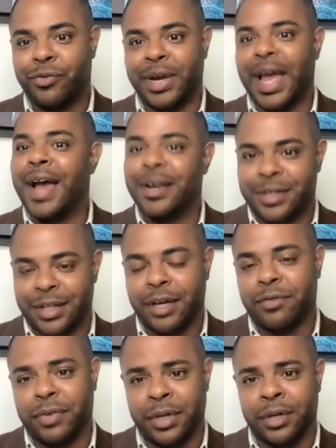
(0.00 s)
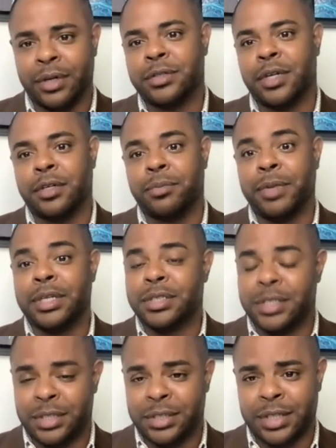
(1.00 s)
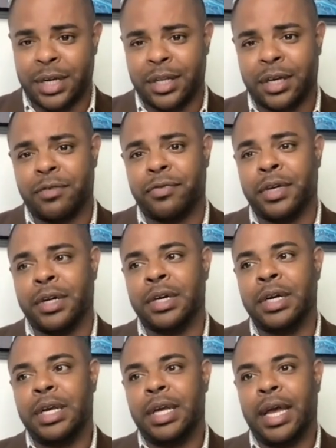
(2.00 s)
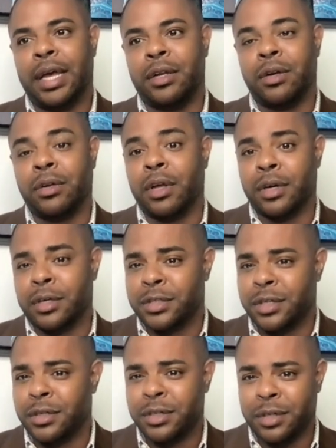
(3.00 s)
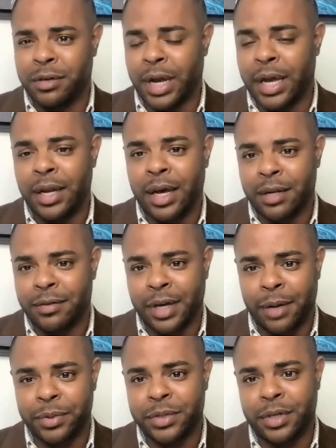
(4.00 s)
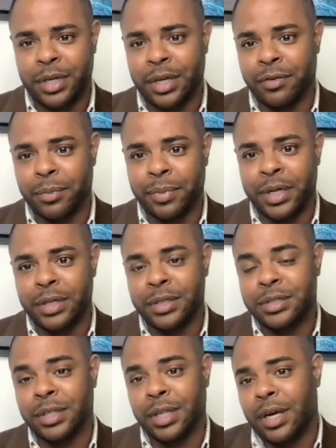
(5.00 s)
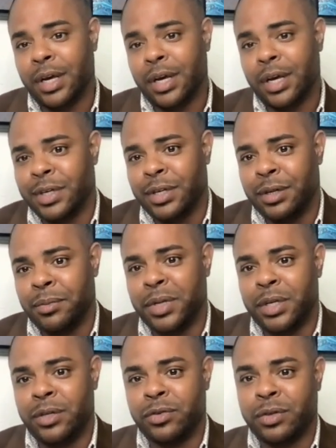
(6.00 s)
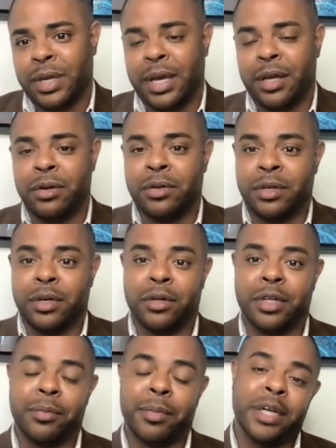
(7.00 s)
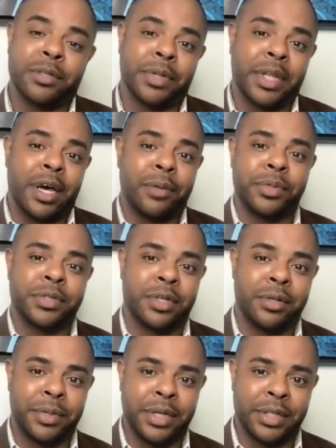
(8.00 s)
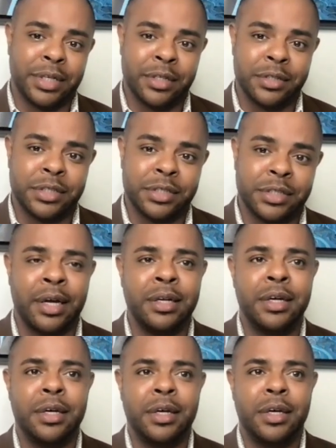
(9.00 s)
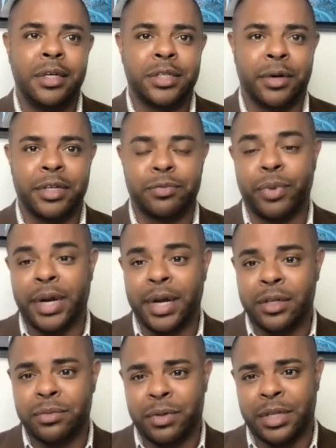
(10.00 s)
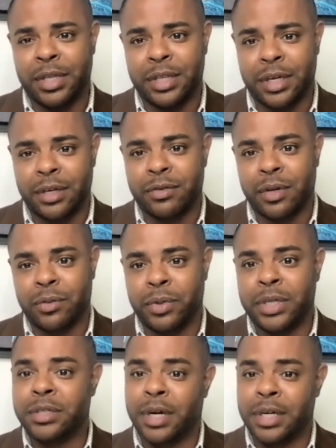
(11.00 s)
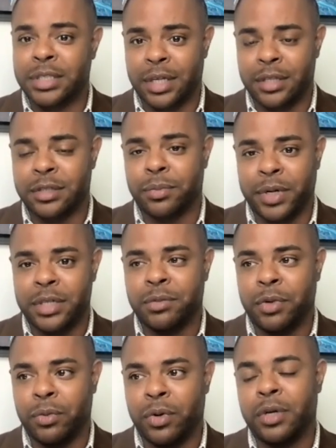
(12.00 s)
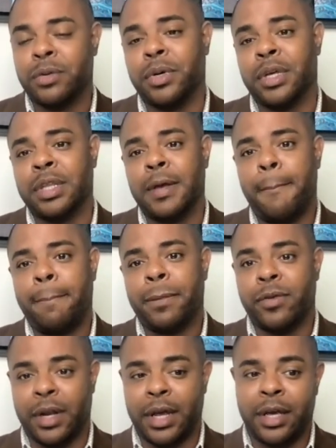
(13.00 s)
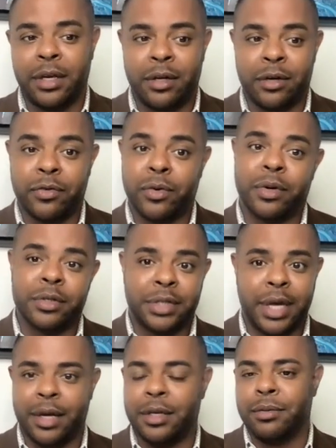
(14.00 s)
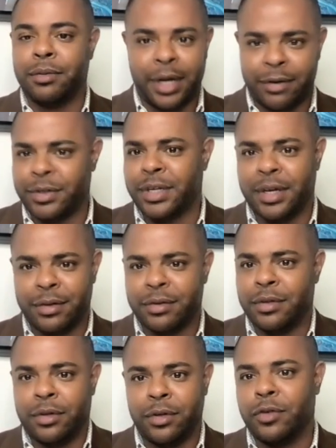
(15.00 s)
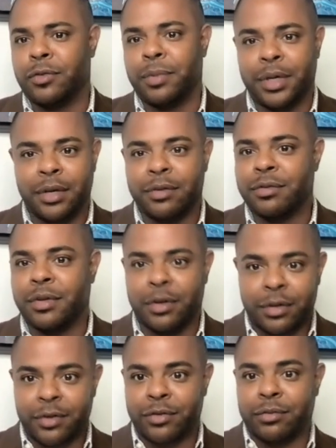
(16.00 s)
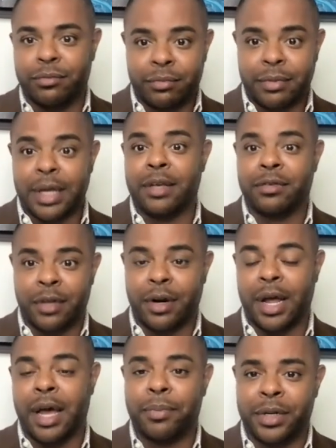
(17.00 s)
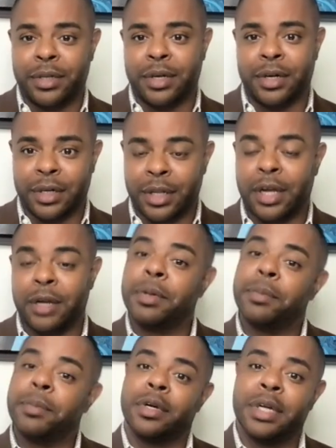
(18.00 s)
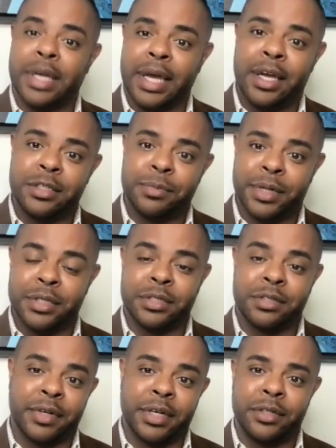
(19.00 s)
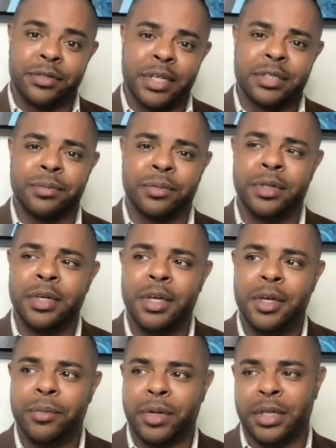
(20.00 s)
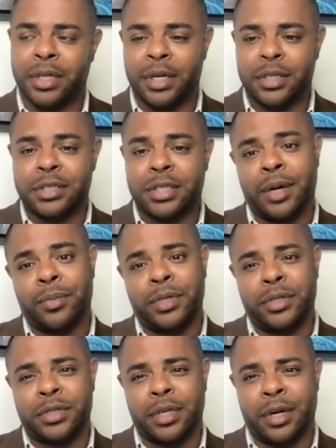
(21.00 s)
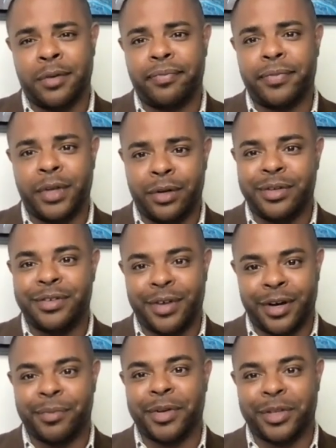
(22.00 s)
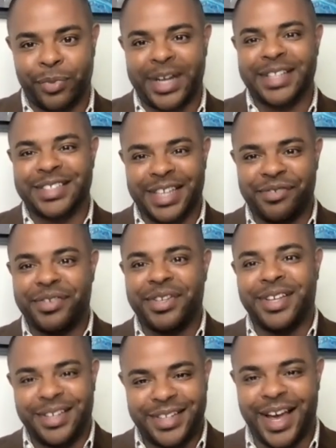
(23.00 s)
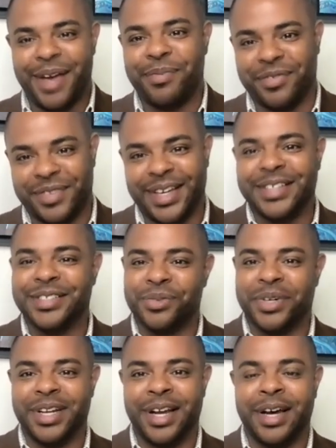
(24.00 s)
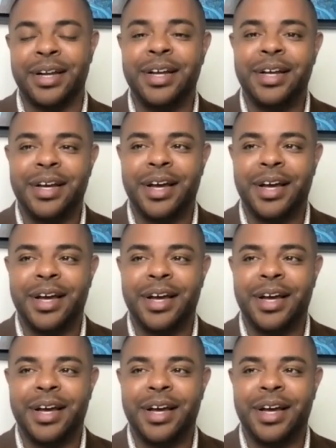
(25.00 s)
react to that fear, start to make decisions out of that fear, and no longer start to create out of the opportunity of abundance and love, then, I mean, you can only imagine what the output's going to be on the other side. So as brands, one of the things that we try to challenge the brands that we work with is that, hey, of course, yeah, you want to advertise in the news because, there's some things that are happening there and a lot of people are engaged because it's very addressable. But on the other side, when you start, you talk about the brand safety type of things and whatnot,